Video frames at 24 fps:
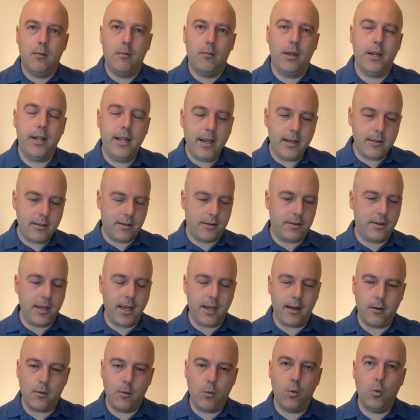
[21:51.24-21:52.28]
But here's the
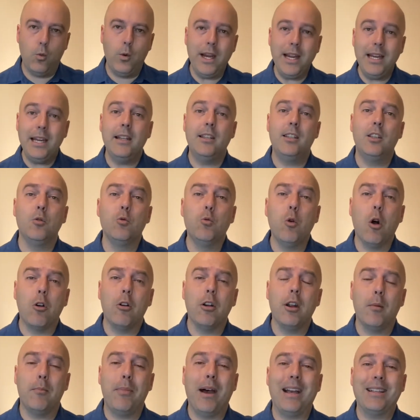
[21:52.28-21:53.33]
thing we need to
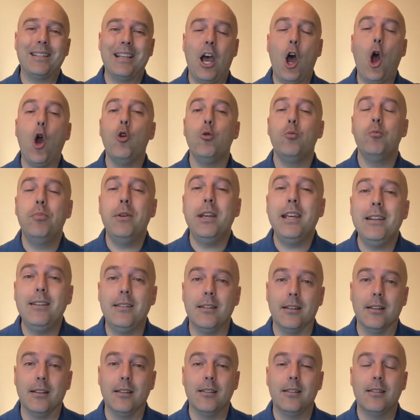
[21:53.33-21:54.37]
worry about
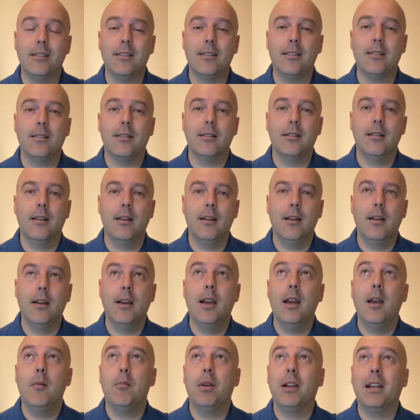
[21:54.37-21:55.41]
obedience,
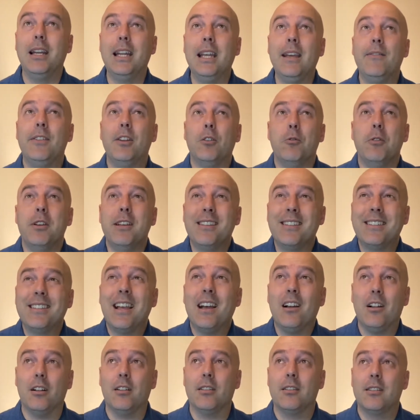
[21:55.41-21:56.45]
but leave the
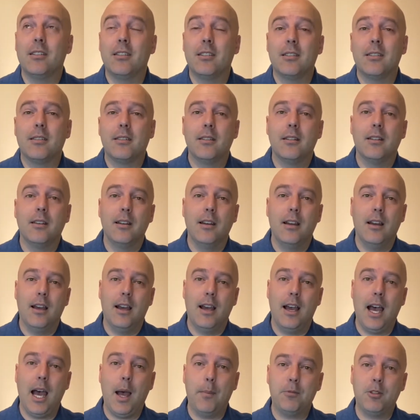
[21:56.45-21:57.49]
results
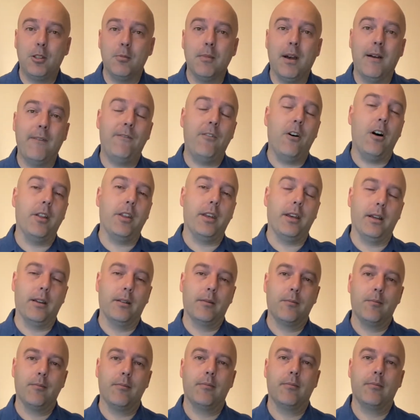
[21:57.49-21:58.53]
up to my Father.
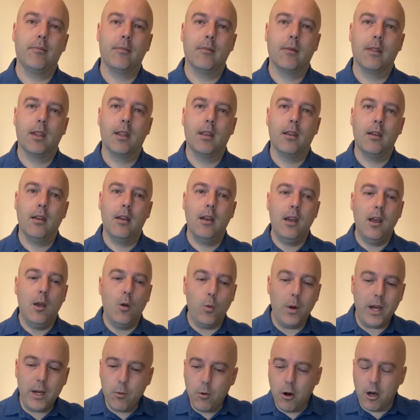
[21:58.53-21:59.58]

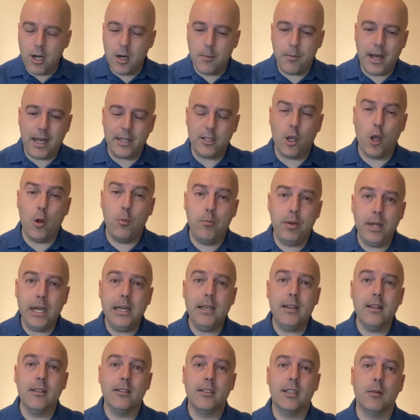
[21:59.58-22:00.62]
We worry about
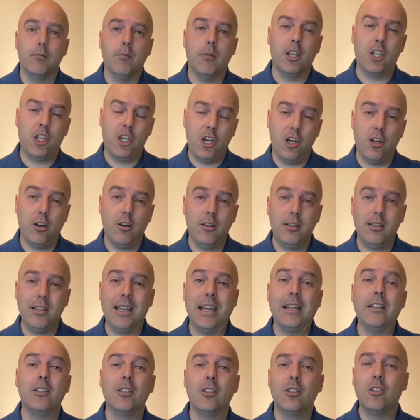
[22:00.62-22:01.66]
obedience and maturity
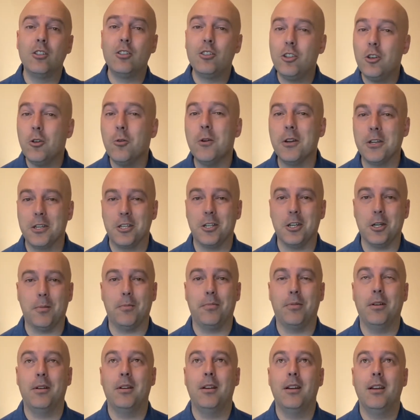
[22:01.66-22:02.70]
and
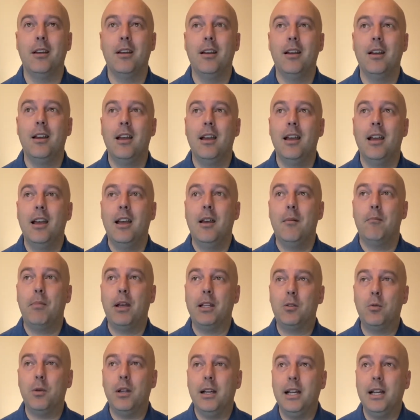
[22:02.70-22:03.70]
stewardship, but we